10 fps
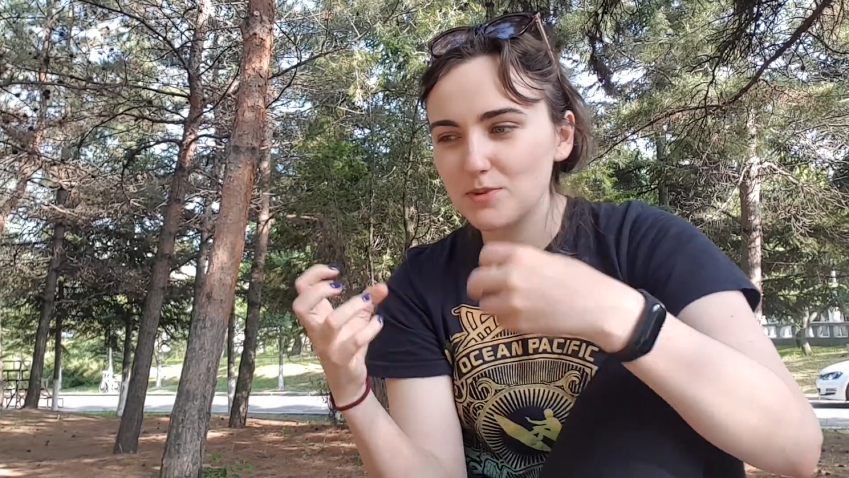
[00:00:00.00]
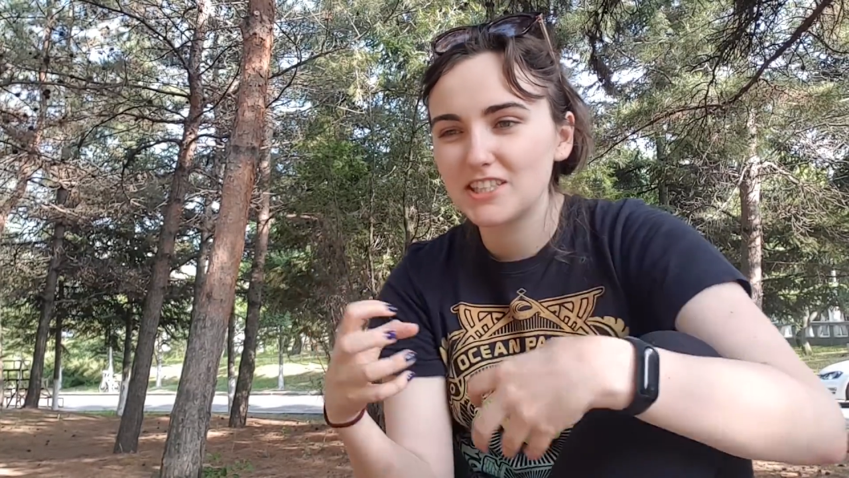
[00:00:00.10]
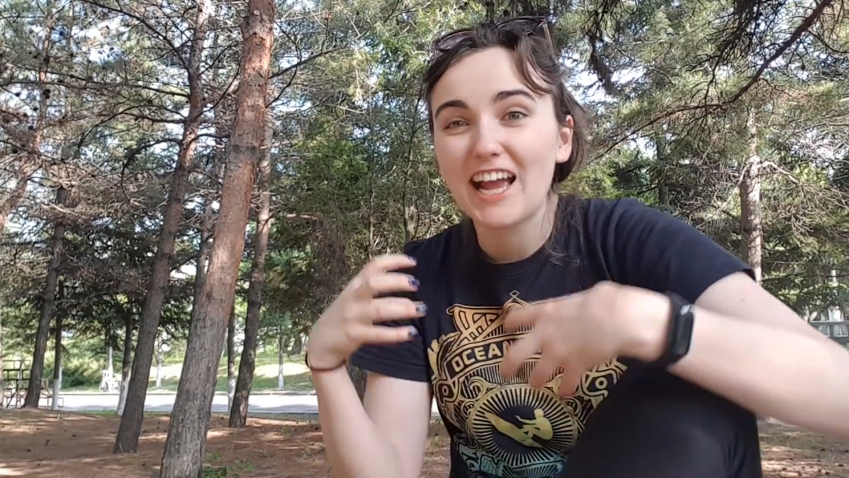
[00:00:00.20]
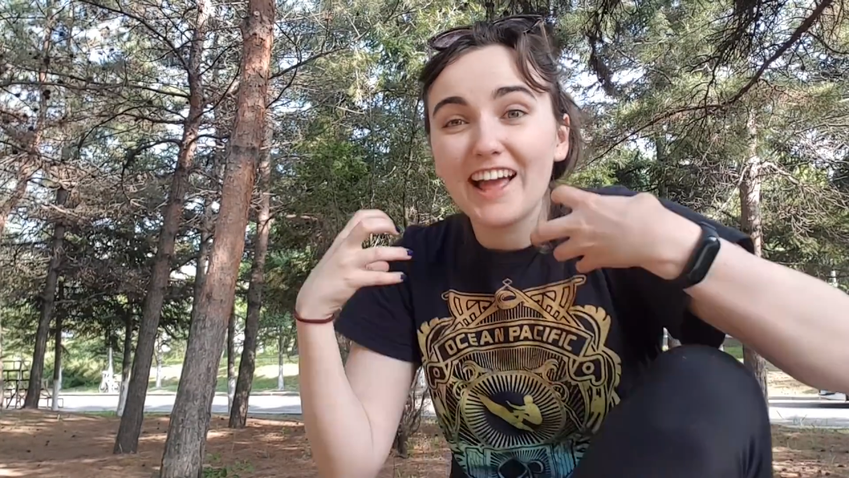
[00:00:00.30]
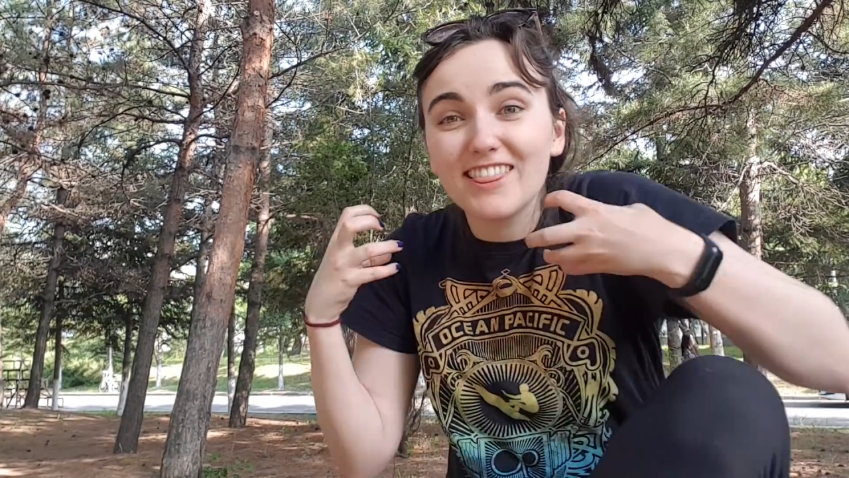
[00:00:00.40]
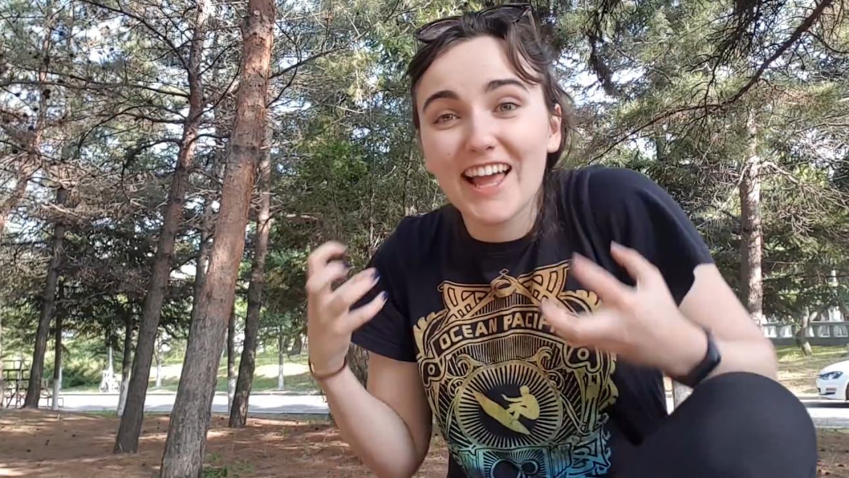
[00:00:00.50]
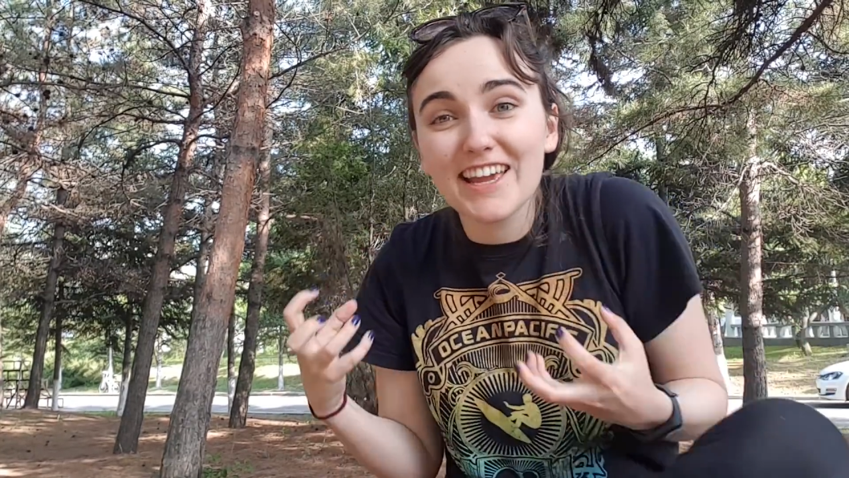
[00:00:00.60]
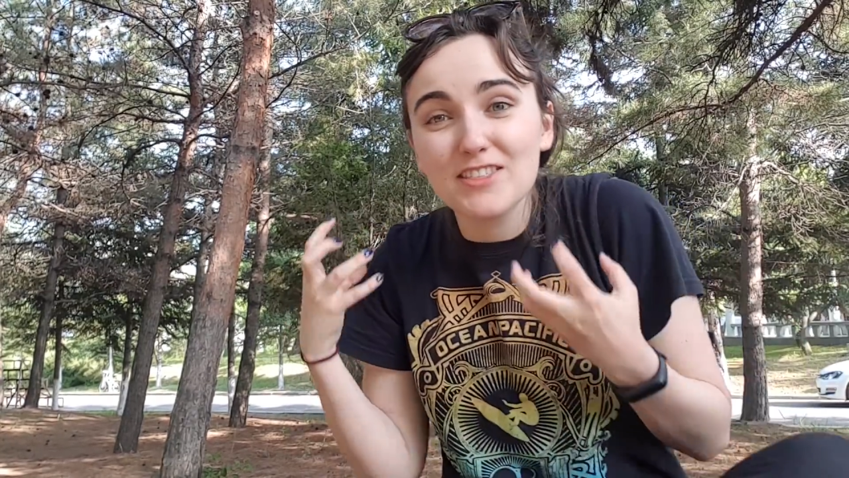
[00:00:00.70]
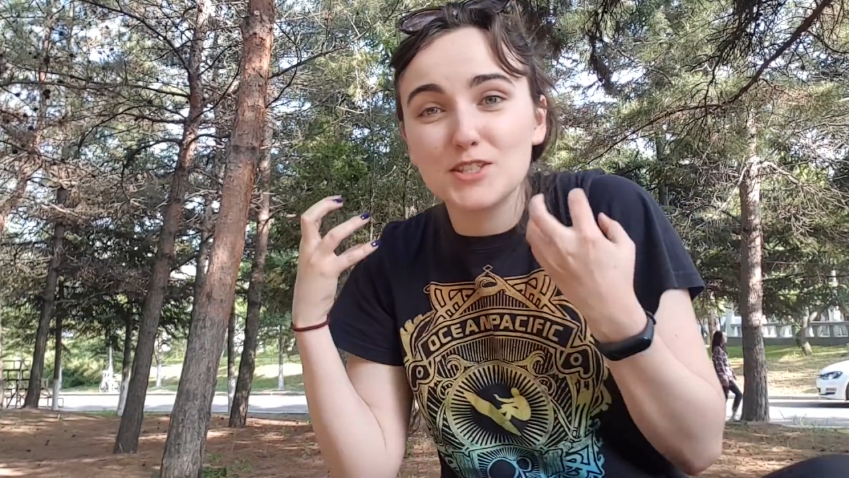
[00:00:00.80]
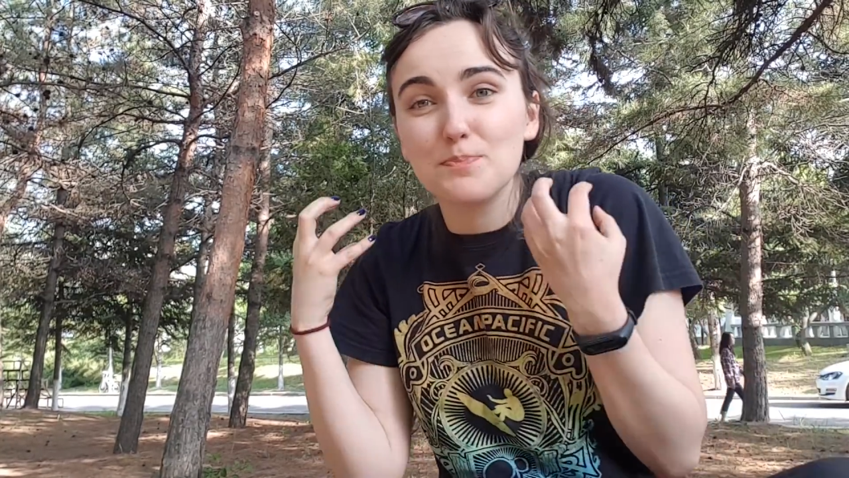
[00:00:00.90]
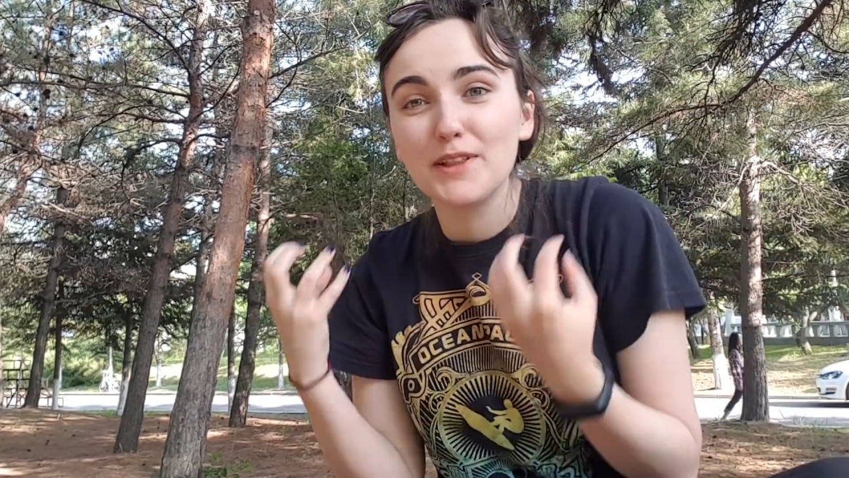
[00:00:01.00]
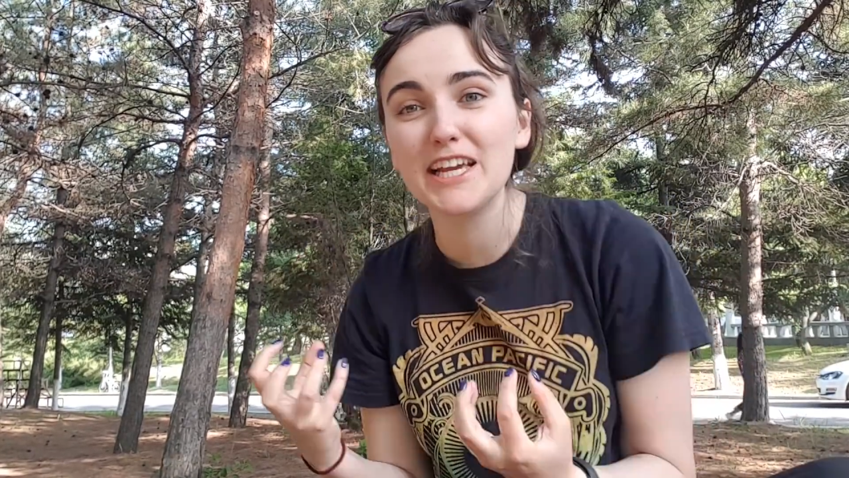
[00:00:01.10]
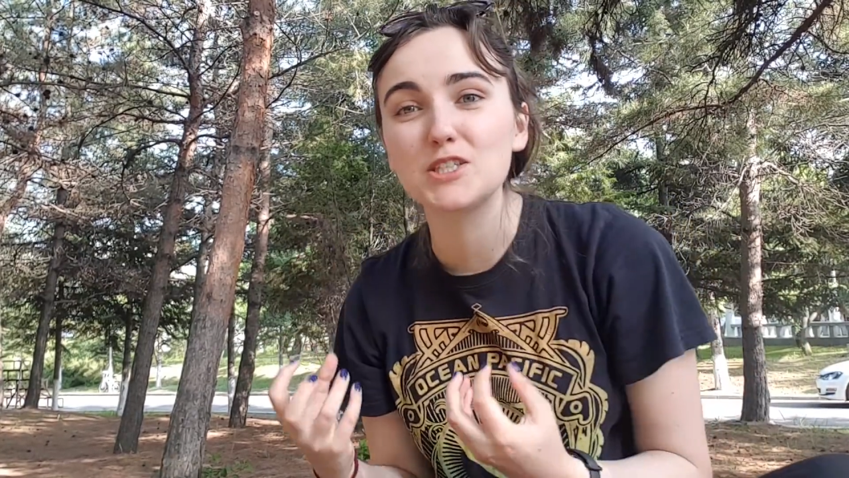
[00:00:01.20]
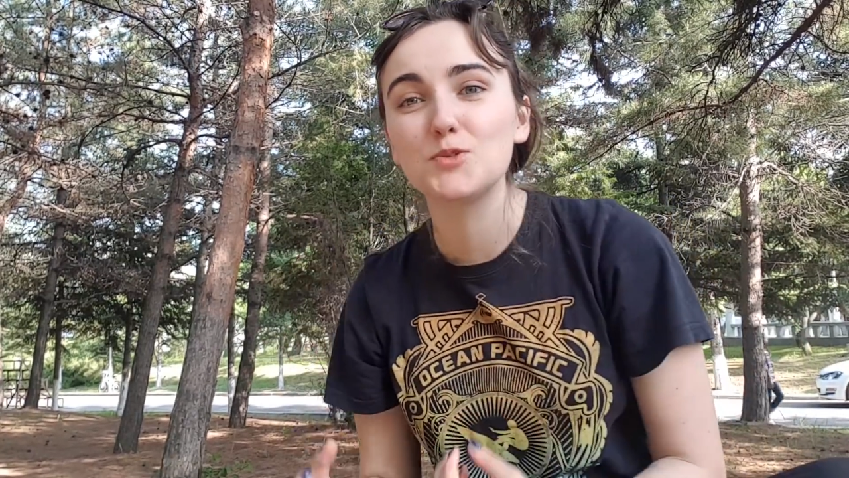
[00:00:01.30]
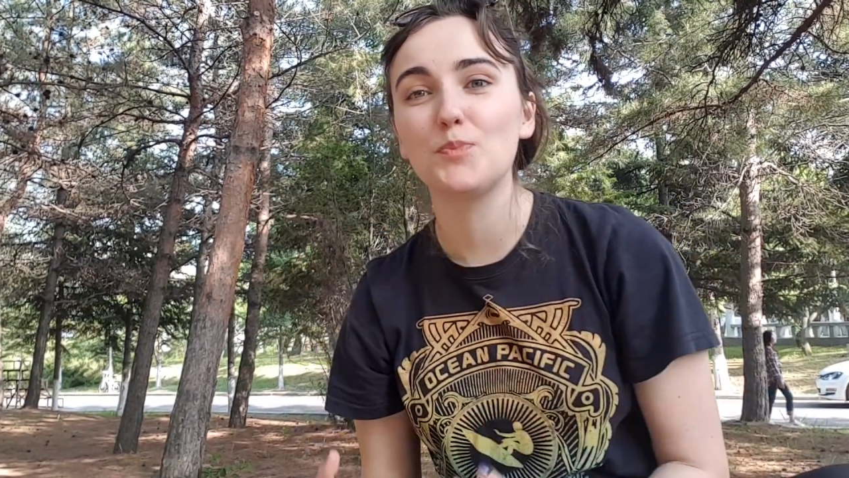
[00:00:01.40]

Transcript: because like I like this place,